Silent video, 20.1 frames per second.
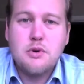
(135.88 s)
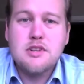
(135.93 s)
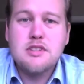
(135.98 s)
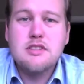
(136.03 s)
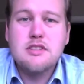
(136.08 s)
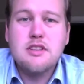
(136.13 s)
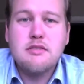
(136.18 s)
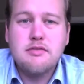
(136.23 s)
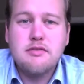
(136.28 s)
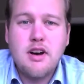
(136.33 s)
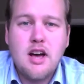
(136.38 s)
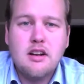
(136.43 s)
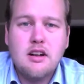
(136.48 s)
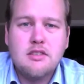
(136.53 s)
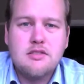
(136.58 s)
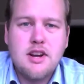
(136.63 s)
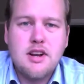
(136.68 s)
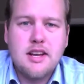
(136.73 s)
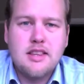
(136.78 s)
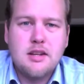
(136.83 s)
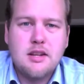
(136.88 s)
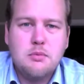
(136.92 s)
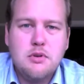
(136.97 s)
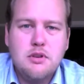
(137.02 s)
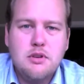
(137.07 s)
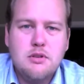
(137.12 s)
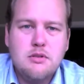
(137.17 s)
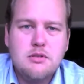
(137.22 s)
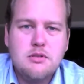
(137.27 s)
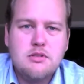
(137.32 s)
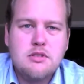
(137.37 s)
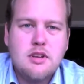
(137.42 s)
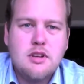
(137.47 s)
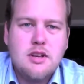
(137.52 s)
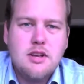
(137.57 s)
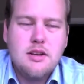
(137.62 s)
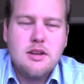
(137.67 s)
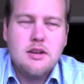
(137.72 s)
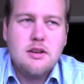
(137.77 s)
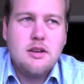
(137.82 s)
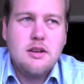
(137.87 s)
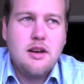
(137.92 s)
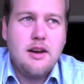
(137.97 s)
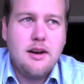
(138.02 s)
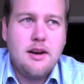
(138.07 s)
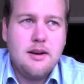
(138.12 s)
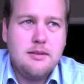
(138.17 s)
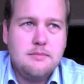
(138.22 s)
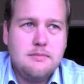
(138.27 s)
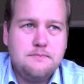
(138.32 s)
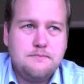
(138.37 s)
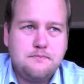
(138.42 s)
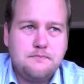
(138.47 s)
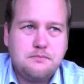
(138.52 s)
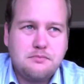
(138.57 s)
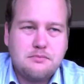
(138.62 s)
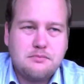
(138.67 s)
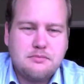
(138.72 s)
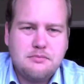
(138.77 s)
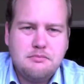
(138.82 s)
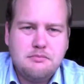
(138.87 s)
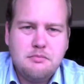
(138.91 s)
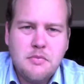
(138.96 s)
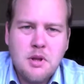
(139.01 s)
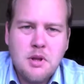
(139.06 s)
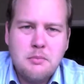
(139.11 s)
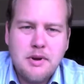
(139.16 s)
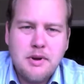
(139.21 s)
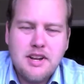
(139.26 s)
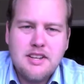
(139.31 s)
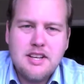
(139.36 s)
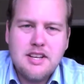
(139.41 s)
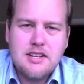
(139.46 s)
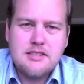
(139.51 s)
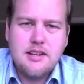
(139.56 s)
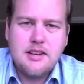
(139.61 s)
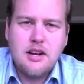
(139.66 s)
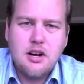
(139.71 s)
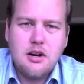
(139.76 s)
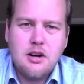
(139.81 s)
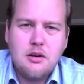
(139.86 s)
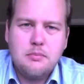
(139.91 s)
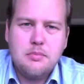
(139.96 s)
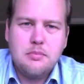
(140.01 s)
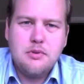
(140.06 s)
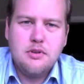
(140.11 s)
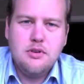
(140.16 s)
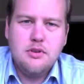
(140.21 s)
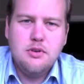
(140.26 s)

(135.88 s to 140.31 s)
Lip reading: wasn't the final track that we used, but it does help